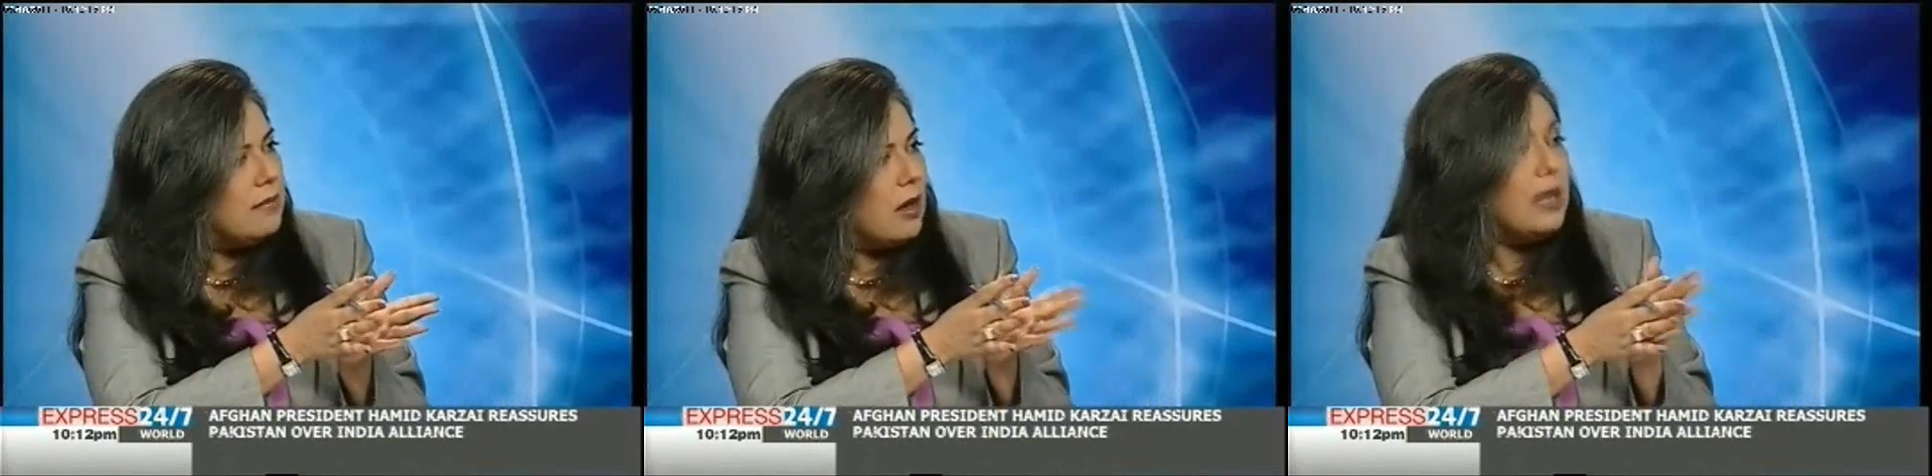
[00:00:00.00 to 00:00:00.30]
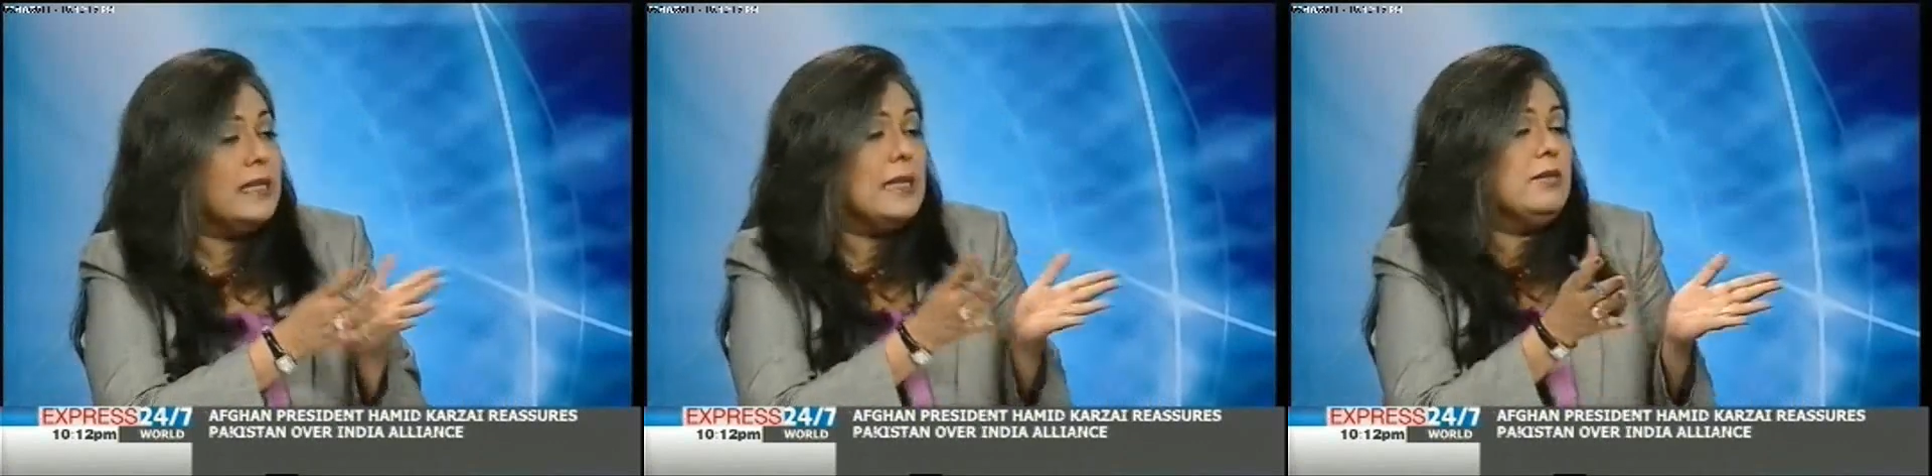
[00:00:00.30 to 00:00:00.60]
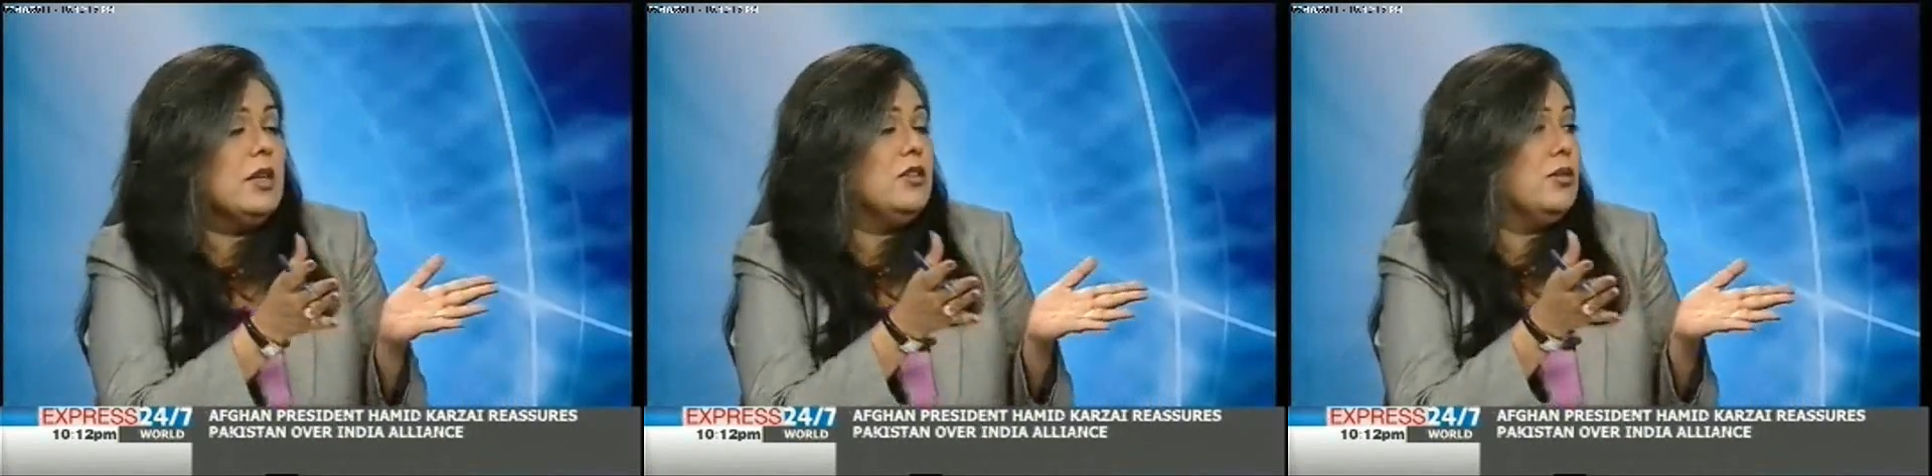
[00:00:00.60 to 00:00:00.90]
or it
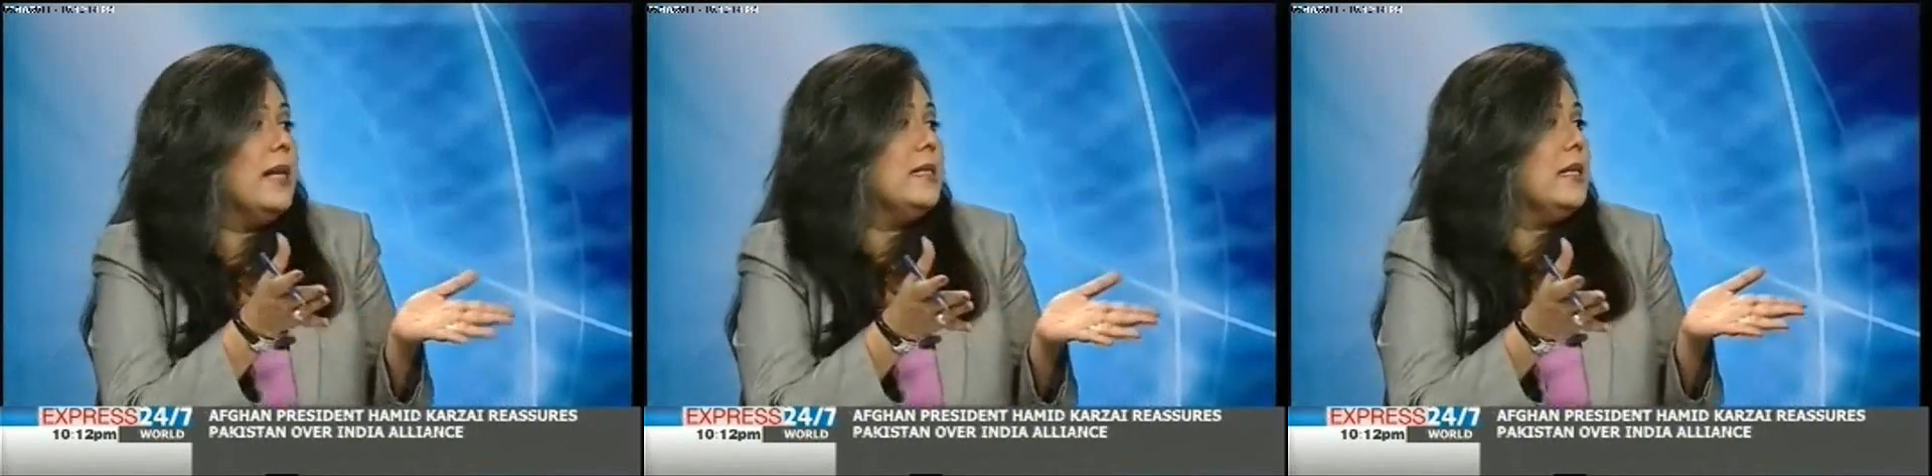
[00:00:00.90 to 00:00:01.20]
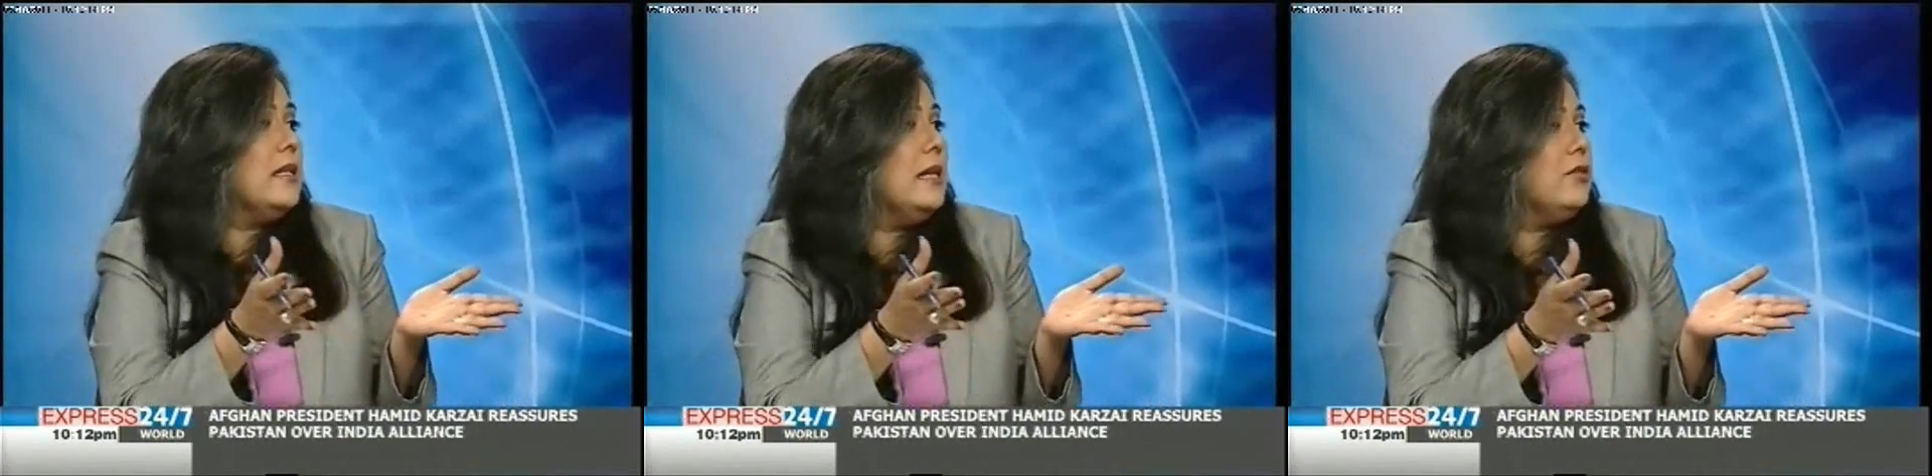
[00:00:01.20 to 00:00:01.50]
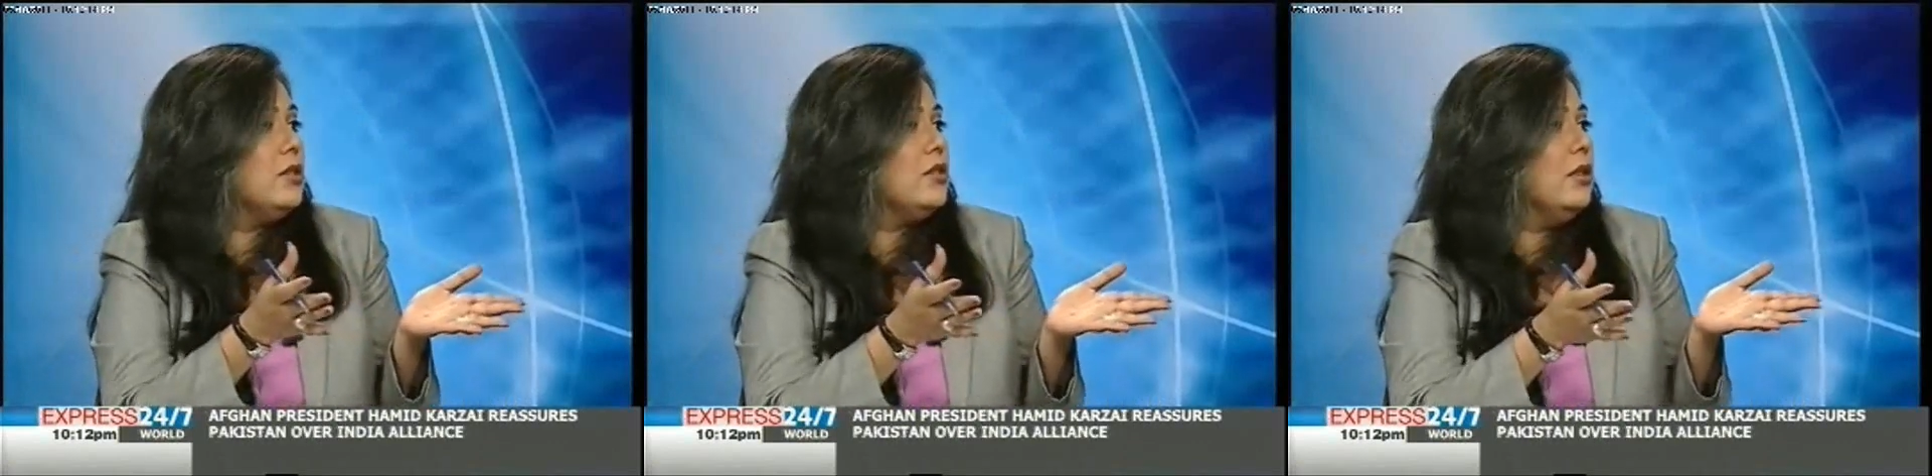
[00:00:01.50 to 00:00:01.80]
seemed to us that
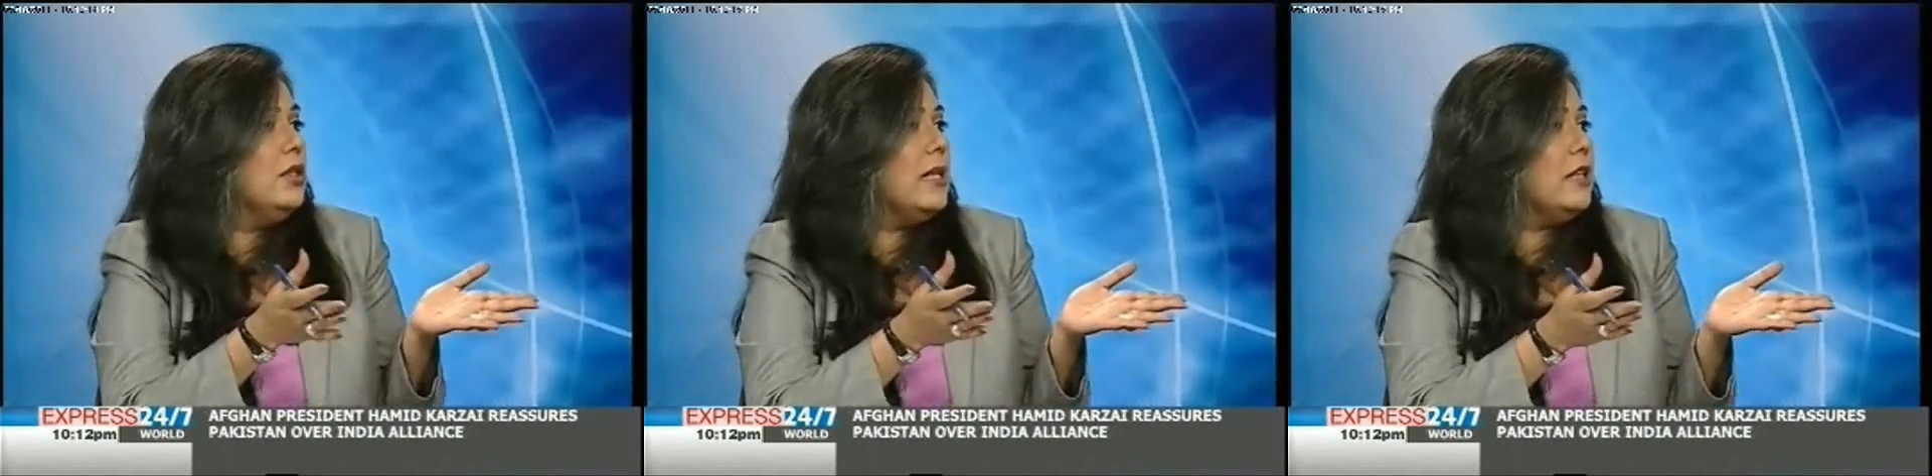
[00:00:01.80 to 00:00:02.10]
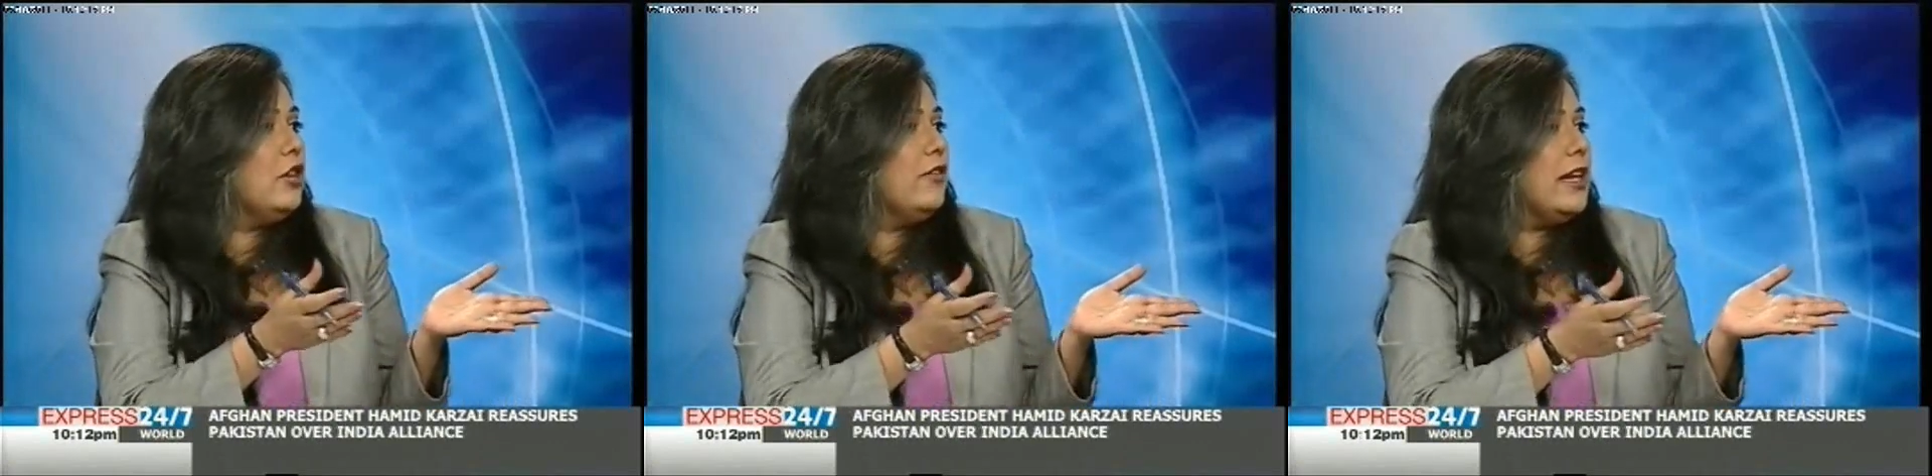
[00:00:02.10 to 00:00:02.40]
that your